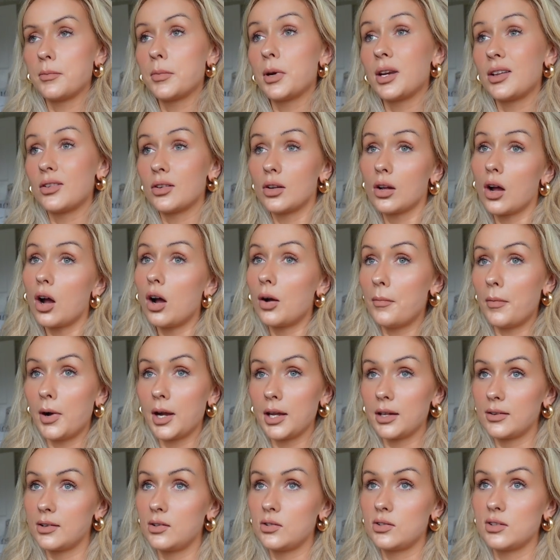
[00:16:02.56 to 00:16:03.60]
but it's my
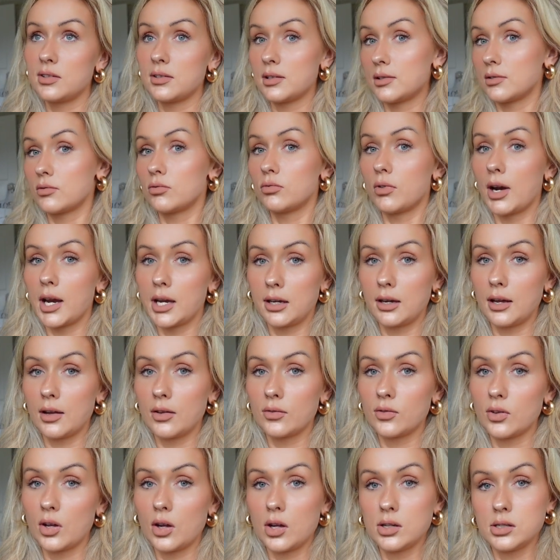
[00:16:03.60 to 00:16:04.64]
excuse is it's raining
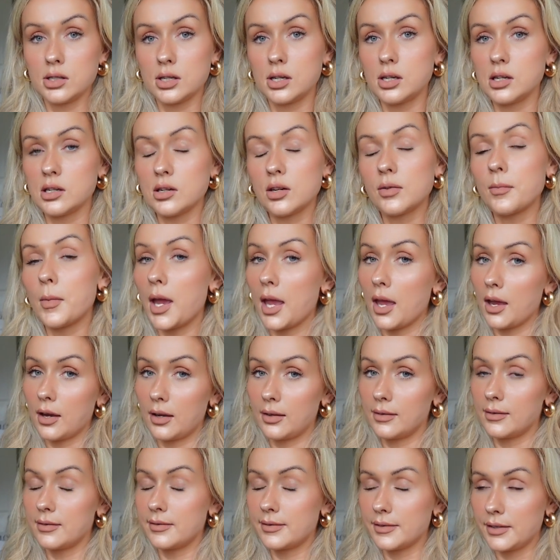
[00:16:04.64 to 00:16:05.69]
outside and my hair
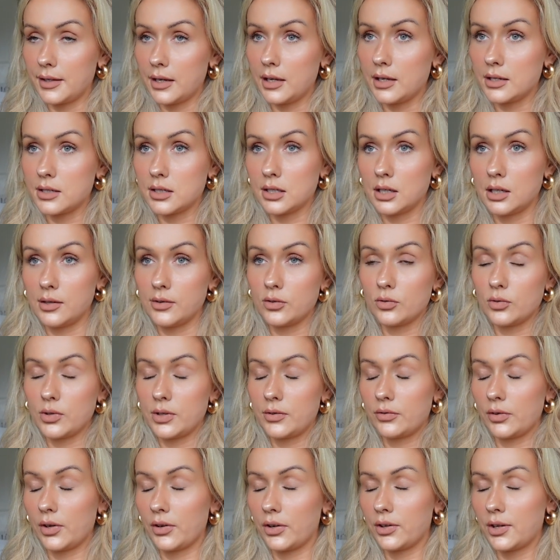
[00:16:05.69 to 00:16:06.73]
can see it and it's already
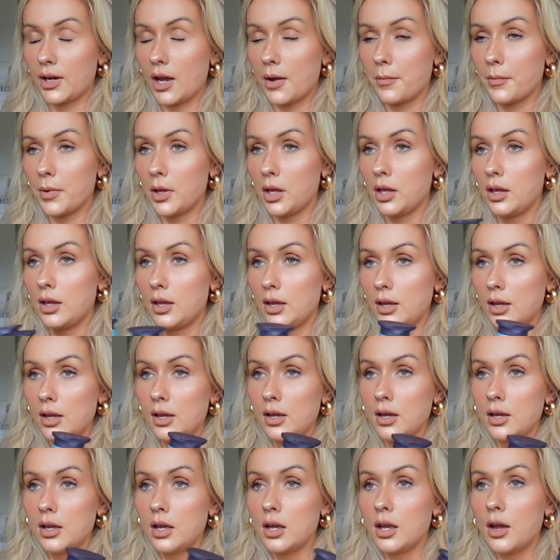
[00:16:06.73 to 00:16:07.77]
frizzing up.
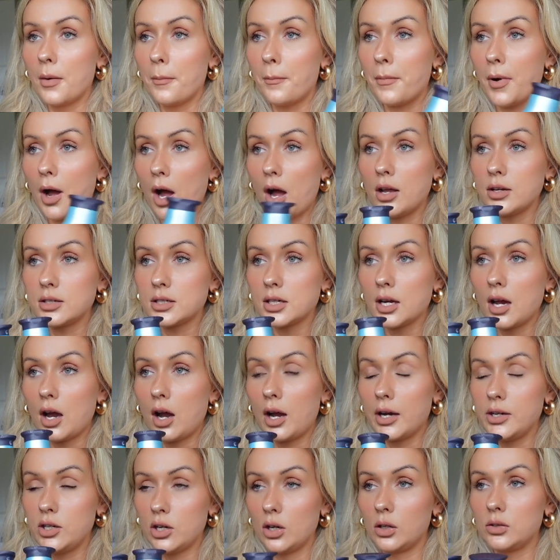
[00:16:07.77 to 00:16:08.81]
But
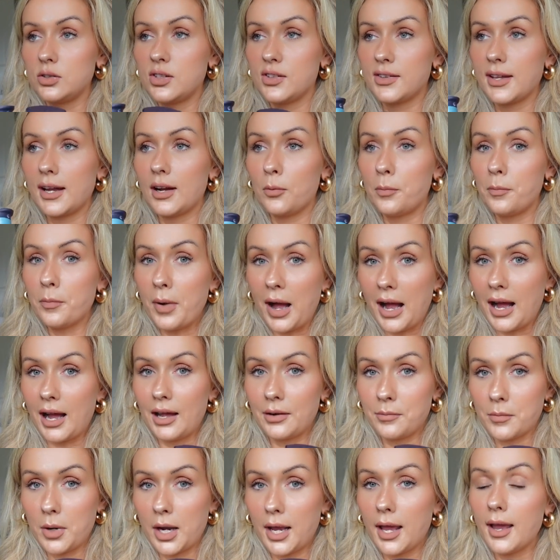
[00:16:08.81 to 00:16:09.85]
I noticed how
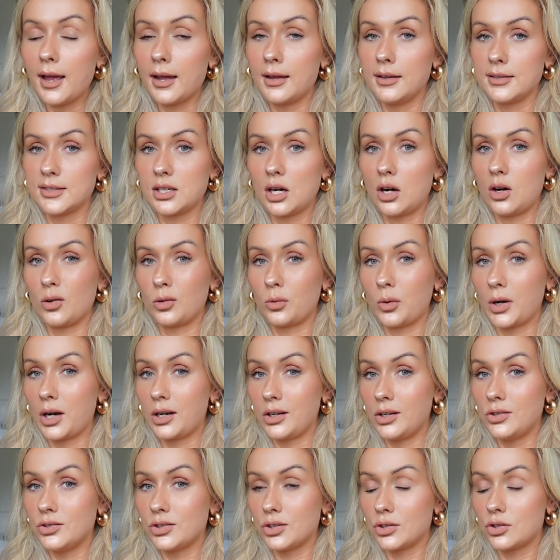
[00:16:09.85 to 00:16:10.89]
bad my hair styled when I
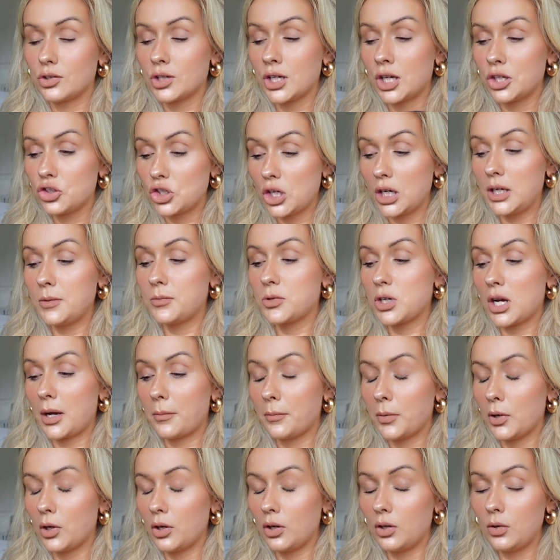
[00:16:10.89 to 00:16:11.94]
used a cheap
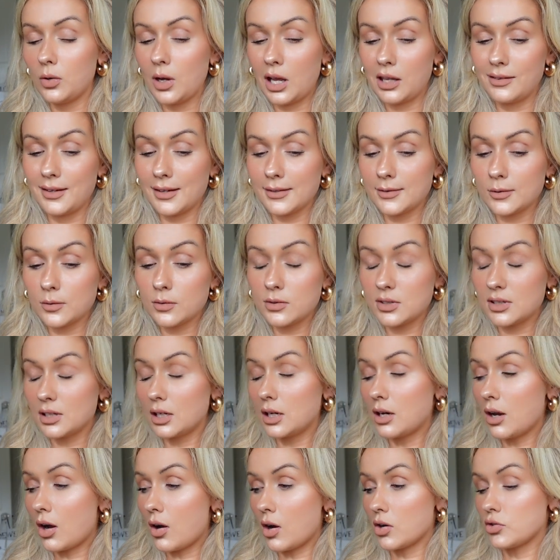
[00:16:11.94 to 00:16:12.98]
shampoo, and this was the
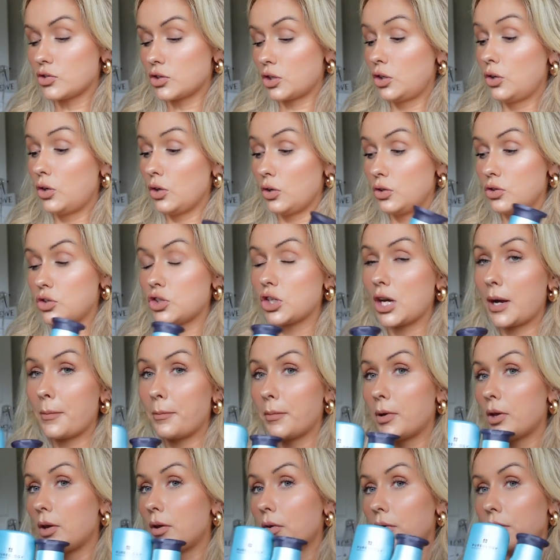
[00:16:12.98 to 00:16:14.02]
last good
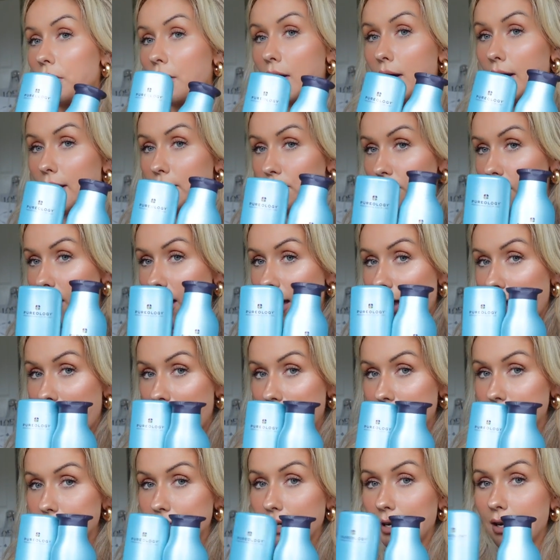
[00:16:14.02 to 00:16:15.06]
shampoo that I've
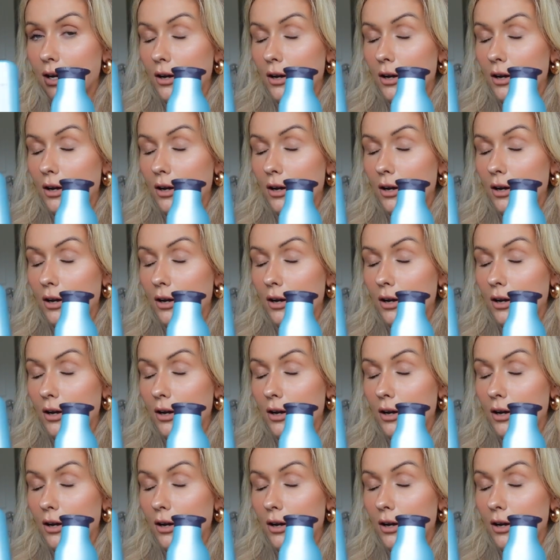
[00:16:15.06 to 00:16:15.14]
had.